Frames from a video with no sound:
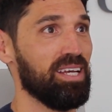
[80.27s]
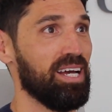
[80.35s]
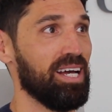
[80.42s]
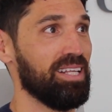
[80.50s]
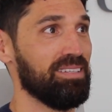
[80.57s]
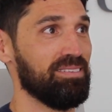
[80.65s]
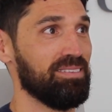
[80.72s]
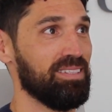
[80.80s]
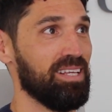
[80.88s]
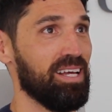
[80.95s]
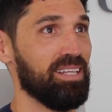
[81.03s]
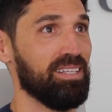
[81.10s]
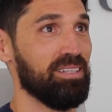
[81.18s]

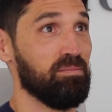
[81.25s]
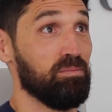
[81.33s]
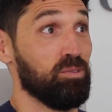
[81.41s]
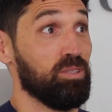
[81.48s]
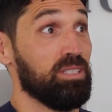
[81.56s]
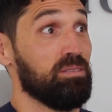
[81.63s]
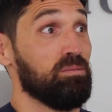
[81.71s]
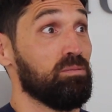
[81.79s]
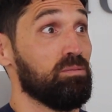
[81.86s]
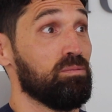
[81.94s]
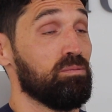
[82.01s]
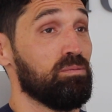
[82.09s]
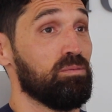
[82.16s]
and then
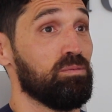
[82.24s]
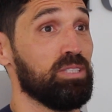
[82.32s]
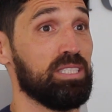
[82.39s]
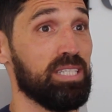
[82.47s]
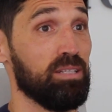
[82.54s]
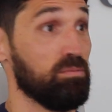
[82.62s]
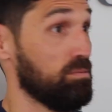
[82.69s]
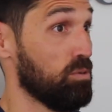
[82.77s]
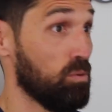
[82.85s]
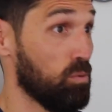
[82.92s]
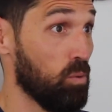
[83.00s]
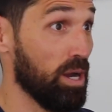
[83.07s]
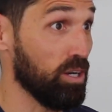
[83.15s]
we said,
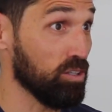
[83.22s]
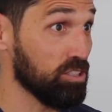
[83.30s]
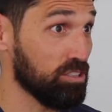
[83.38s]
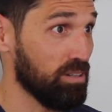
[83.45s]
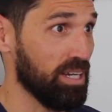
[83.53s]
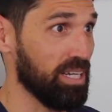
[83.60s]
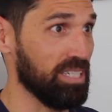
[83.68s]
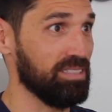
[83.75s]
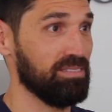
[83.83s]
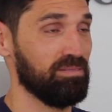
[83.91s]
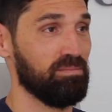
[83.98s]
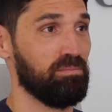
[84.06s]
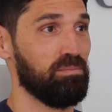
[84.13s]
why not
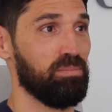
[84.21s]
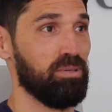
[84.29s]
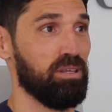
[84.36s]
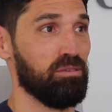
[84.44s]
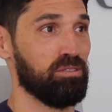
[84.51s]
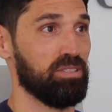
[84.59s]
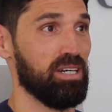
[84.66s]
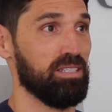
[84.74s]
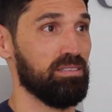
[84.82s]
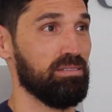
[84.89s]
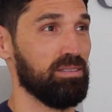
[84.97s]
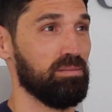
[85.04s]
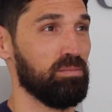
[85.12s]
trying
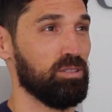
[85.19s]
PIEZOSURGERY?